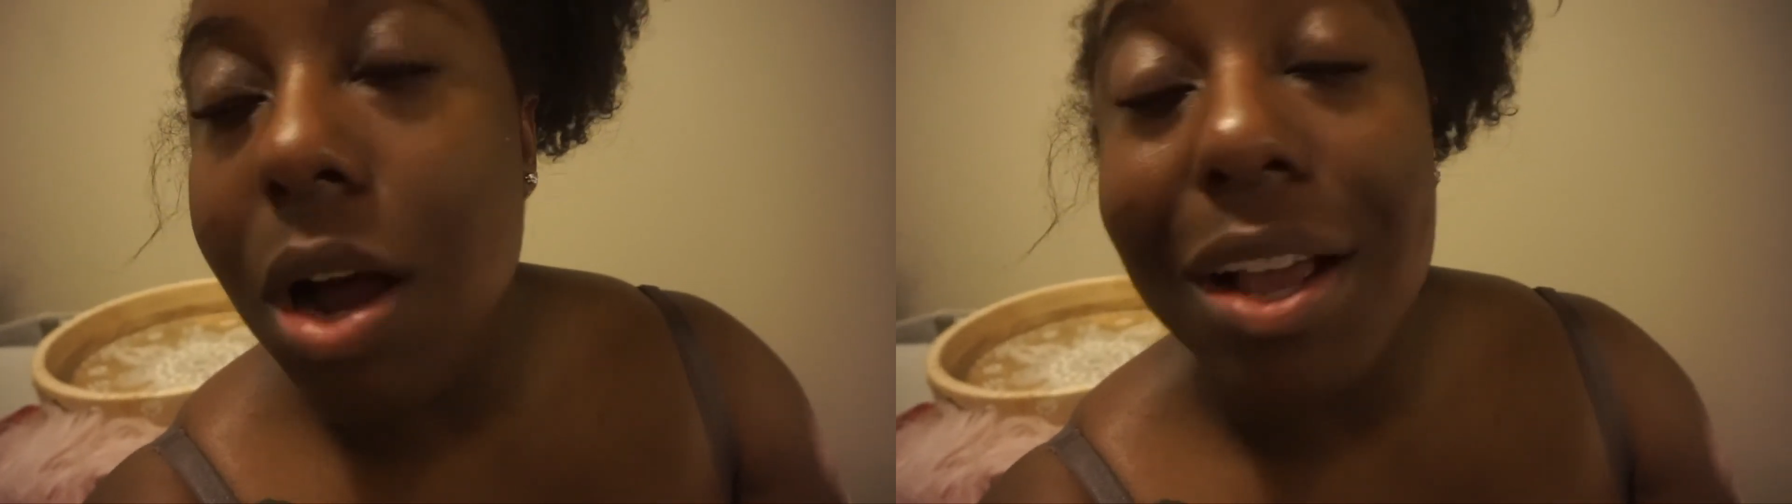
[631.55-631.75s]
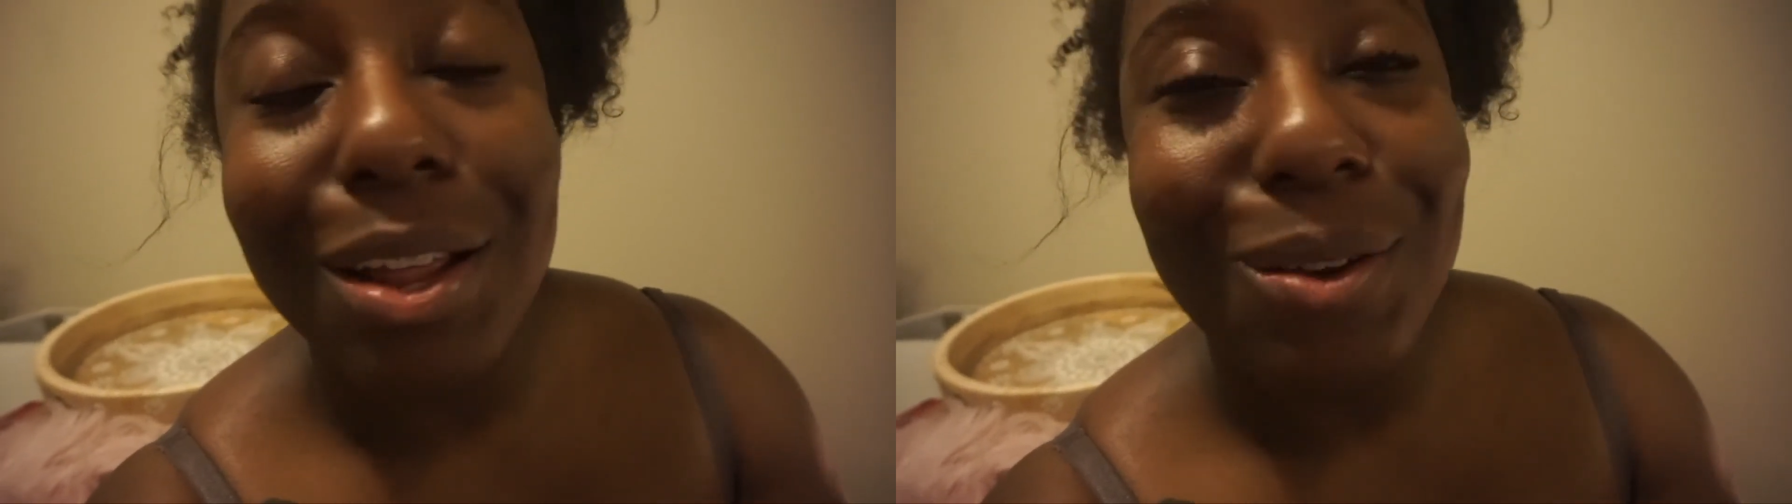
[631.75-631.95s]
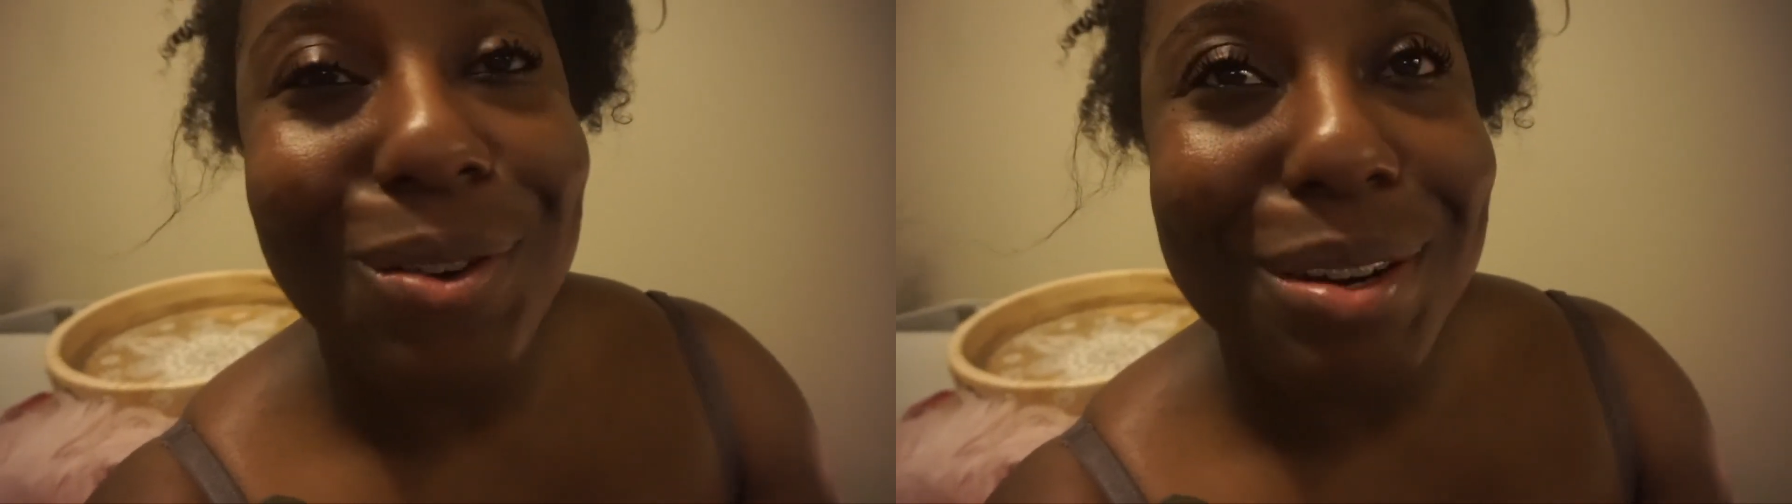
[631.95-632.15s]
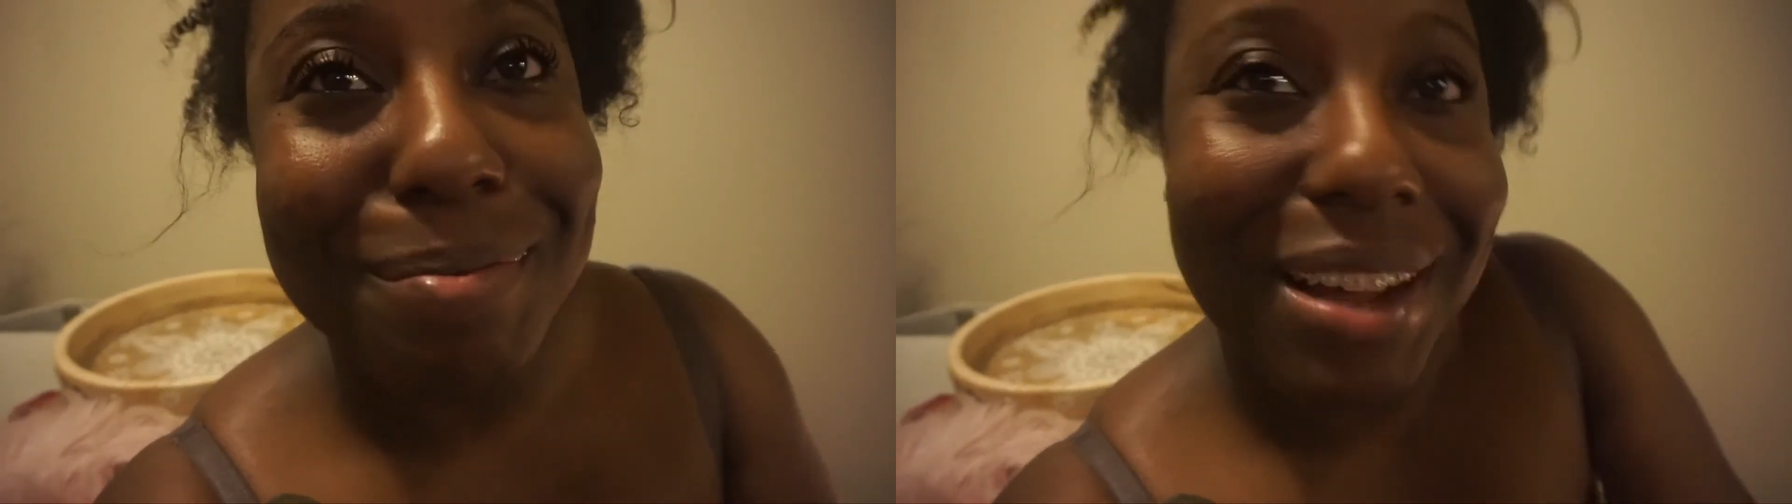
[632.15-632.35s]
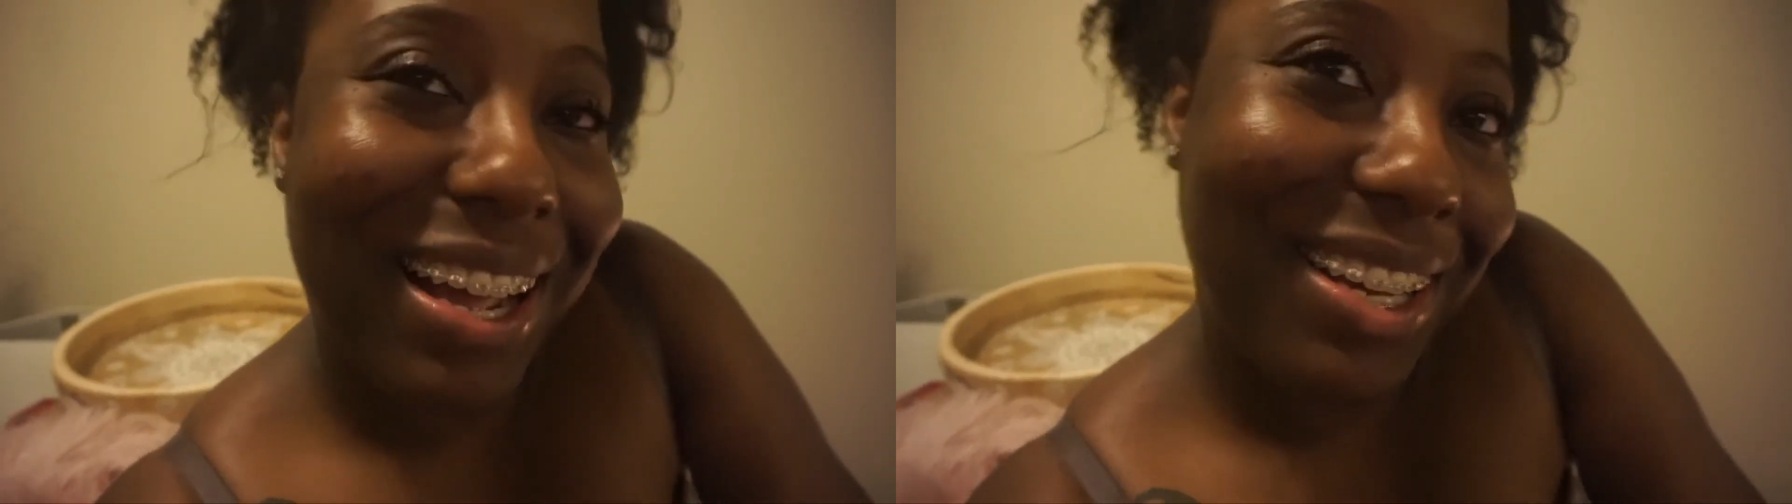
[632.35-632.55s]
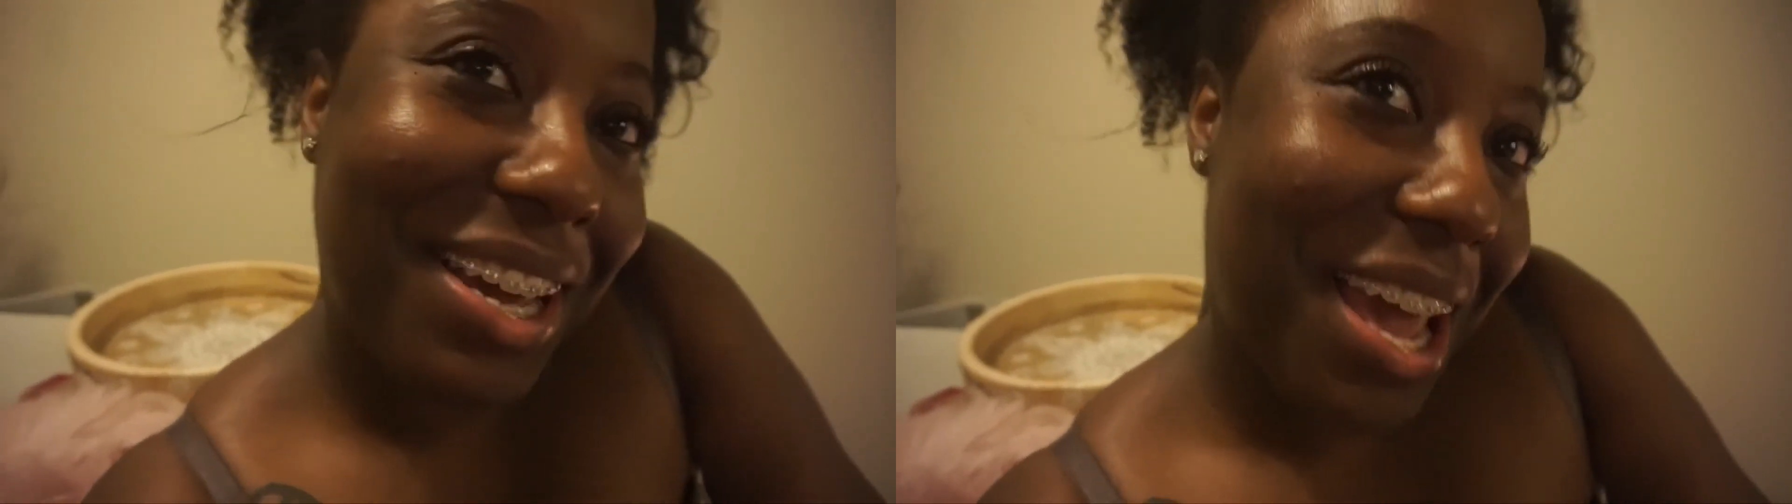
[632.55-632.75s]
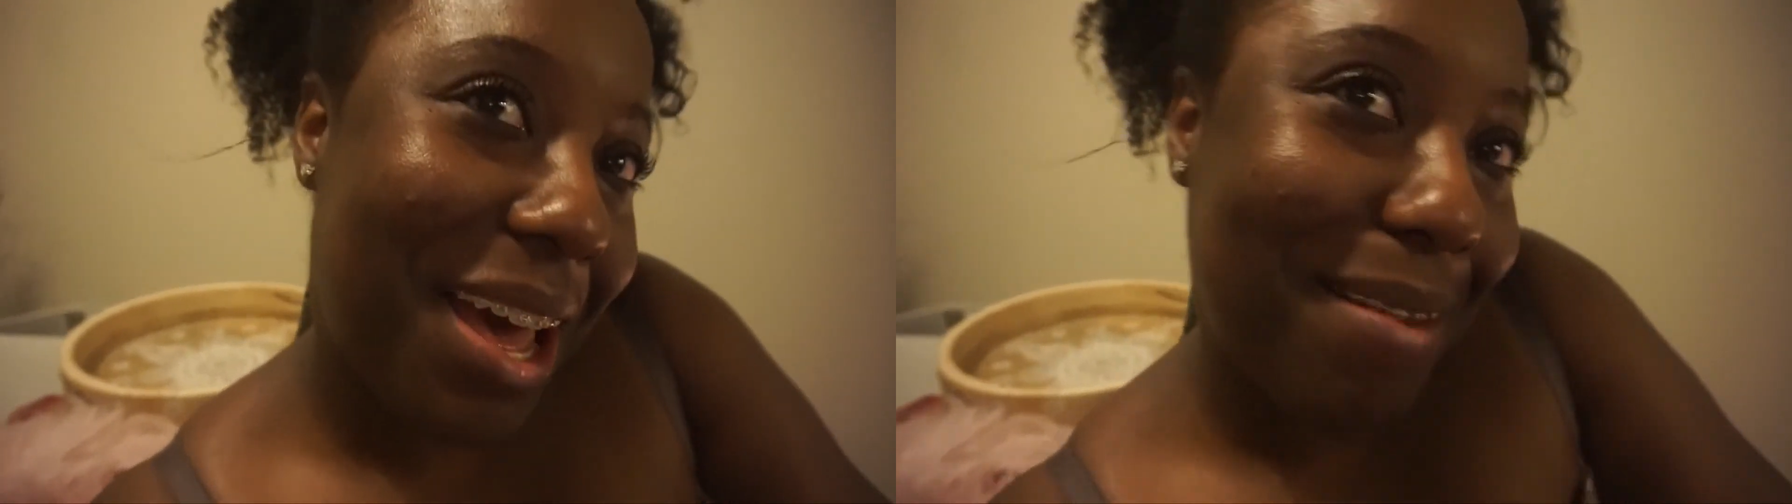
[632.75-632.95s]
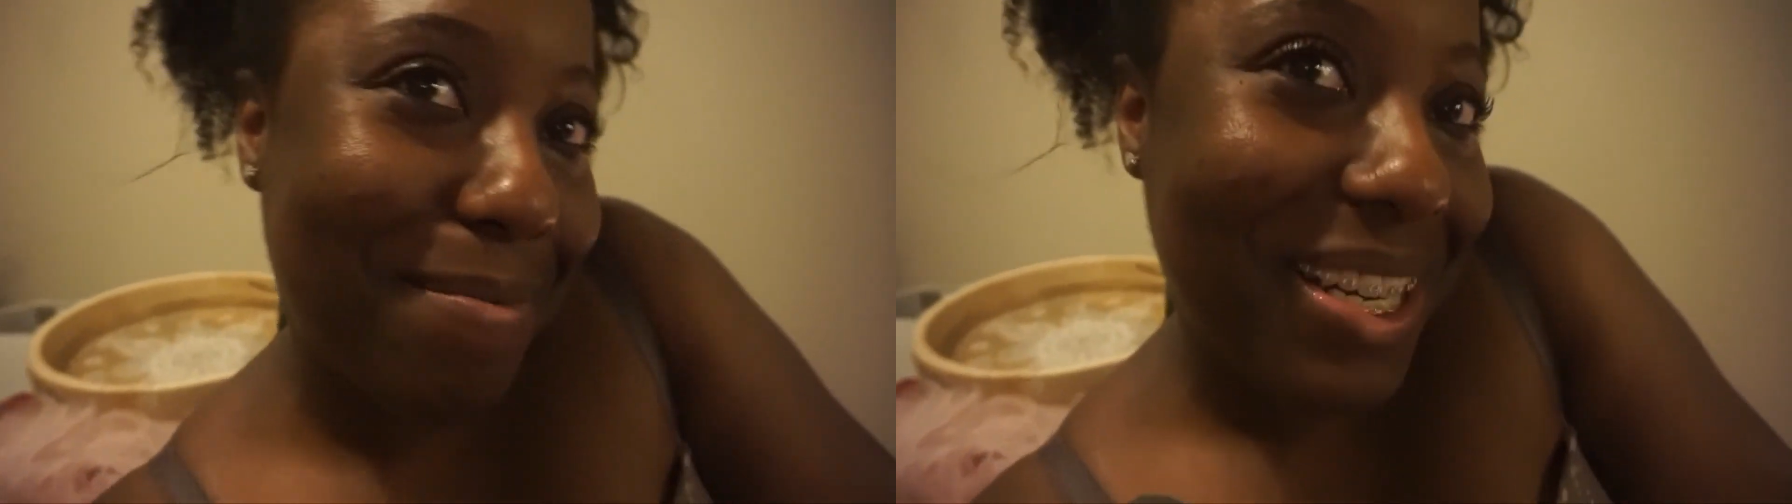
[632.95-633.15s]
I gotta order my
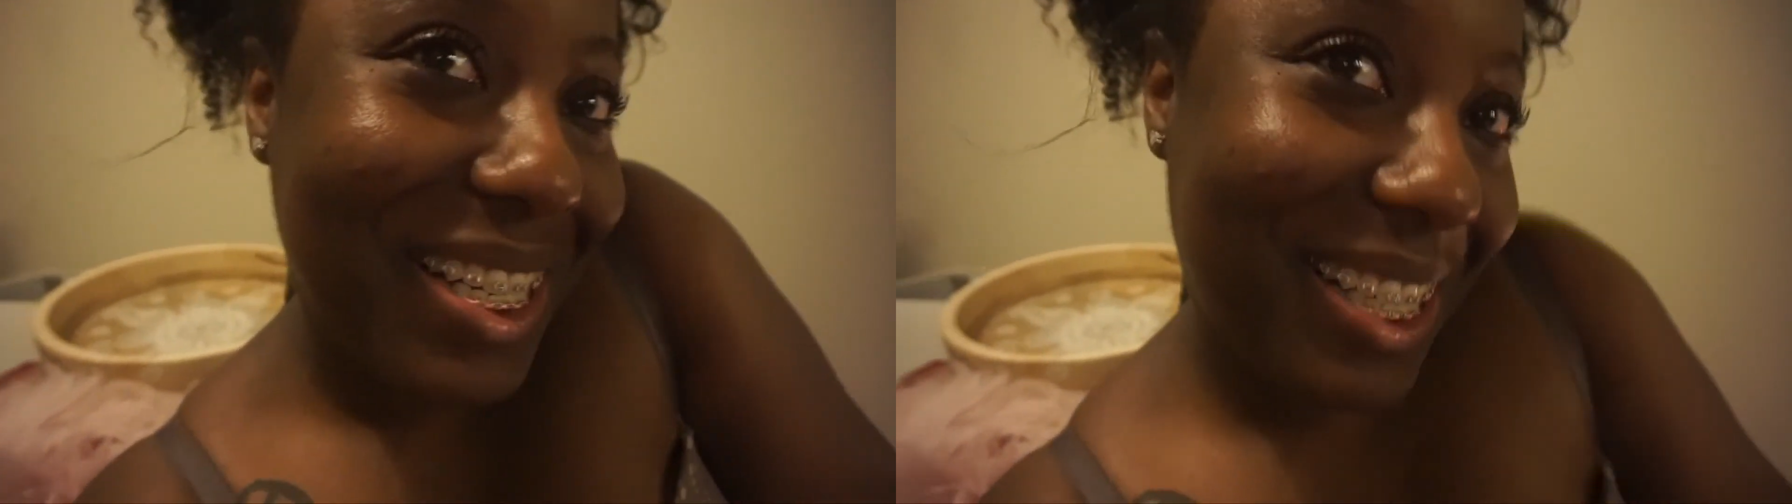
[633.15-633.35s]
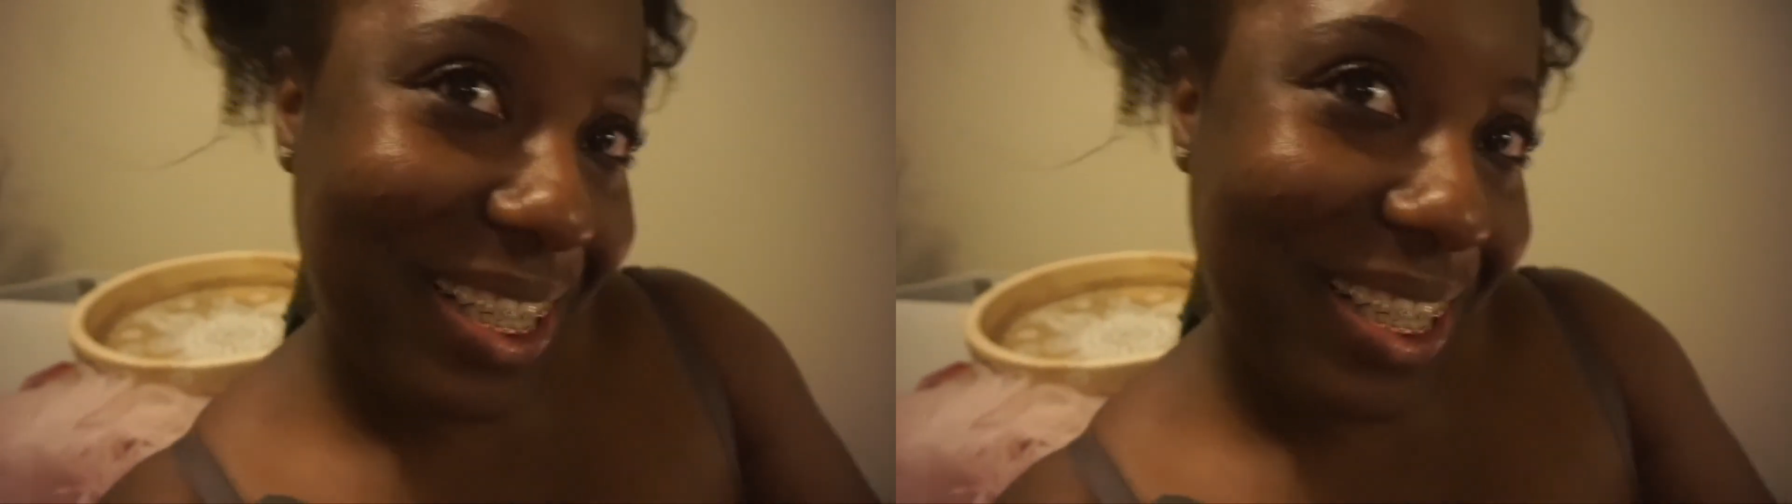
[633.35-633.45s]
cabinet